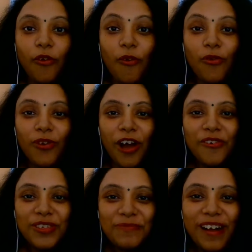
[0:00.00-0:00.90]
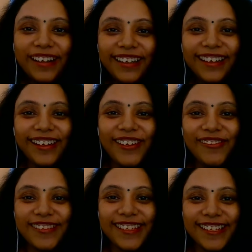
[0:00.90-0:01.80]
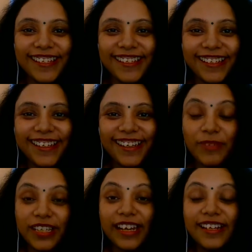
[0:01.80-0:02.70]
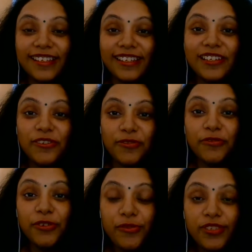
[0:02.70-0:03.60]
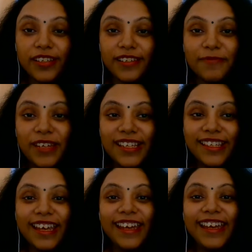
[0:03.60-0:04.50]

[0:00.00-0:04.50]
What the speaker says: Oh, how smartly I use this. See, besides these two uses means